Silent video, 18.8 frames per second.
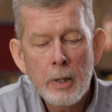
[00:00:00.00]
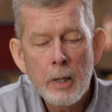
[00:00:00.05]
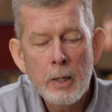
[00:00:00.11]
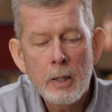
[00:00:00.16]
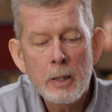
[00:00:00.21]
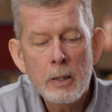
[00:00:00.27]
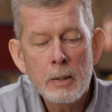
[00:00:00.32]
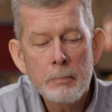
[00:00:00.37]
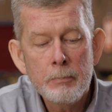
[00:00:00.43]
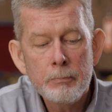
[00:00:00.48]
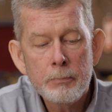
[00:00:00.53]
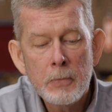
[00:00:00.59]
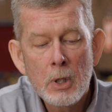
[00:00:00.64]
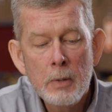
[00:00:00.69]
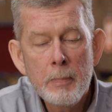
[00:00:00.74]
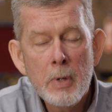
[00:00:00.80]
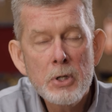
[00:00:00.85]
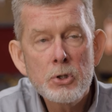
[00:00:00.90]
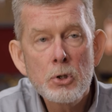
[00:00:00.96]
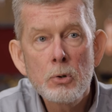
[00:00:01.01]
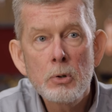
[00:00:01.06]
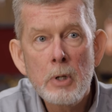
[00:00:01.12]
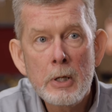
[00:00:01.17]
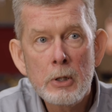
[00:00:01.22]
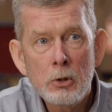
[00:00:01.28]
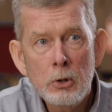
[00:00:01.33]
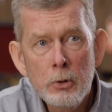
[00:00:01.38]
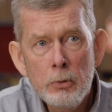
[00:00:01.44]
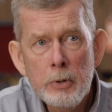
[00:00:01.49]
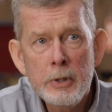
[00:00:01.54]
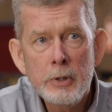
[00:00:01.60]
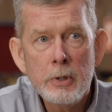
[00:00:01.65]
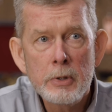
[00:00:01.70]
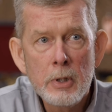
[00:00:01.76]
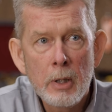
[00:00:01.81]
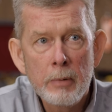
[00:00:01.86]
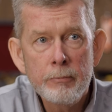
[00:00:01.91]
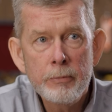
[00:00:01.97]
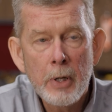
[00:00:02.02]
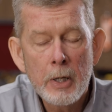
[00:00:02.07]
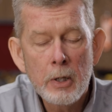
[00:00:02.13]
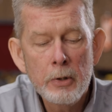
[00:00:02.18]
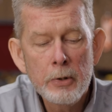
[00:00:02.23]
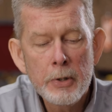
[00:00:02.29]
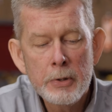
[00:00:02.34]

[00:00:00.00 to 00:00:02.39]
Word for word: Um, they're measured including the dovetail,